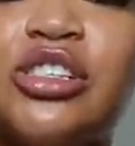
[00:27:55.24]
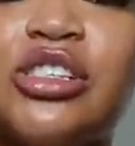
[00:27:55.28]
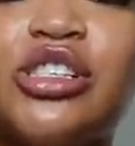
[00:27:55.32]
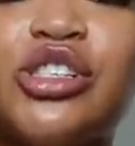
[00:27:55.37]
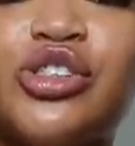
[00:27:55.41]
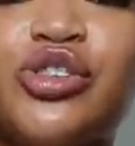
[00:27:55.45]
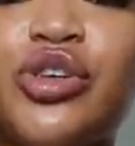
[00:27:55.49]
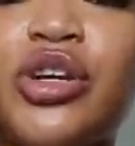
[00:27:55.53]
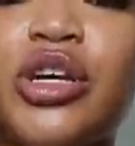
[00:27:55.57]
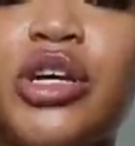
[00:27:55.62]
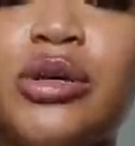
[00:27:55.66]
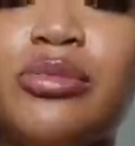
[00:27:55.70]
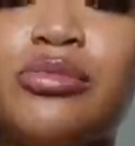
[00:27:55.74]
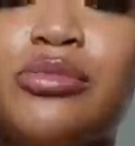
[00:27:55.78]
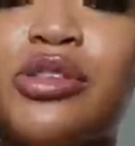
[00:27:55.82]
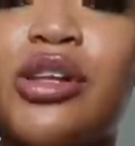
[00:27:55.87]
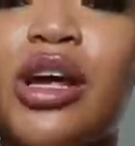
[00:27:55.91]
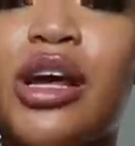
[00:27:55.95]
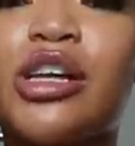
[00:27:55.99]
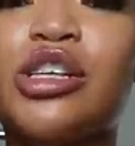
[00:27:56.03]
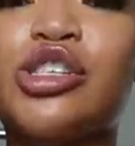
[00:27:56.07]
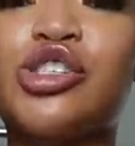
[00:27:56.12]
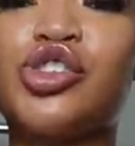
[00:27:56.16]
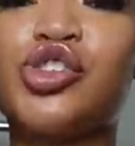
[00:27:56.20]
just screams
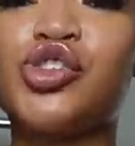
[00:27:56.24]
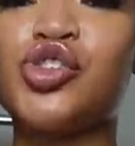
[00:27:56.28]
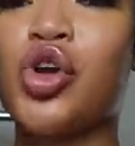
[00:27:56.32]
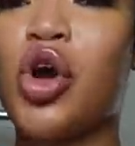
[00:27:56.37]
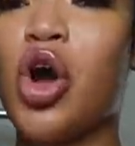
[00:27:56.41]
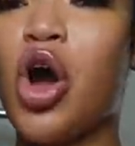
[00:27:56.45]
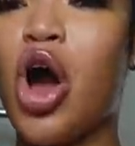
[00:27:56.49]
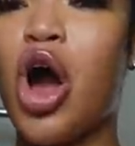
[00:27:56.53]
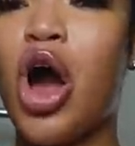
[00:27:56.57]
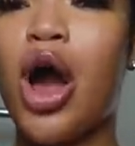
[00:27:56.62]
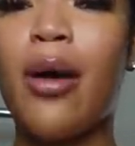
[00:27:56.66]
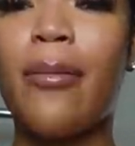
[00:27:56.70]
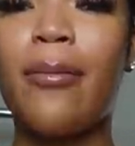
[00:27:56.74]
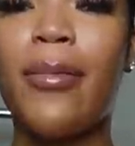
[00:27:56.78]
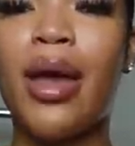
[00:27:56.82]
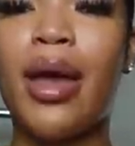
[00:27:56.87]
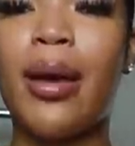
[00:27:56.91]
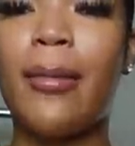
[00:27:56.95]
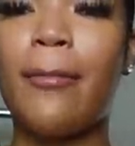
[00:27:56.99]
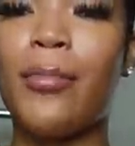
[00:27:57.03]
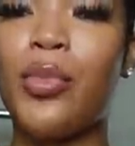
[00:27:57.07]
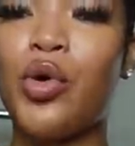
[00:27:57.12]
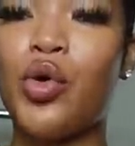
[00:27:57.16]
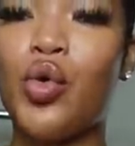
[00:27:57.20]
like straw,
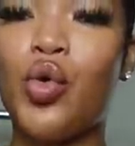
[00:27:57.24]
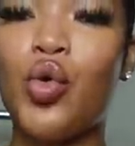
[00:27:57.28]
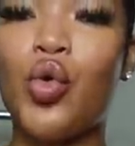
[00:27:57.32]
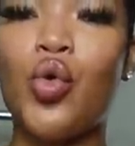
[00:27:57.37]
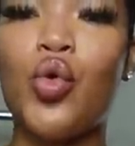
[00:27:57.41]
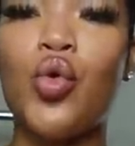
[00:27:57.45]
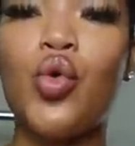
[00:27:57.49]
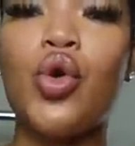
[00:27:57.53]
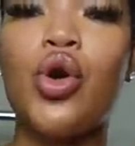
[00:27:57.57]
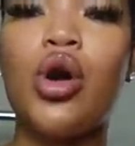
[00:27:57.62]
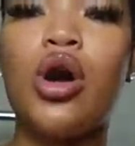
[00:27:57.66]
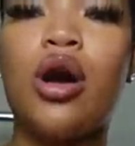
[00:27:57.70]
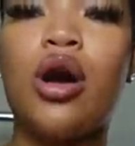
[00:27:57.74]
bamboo,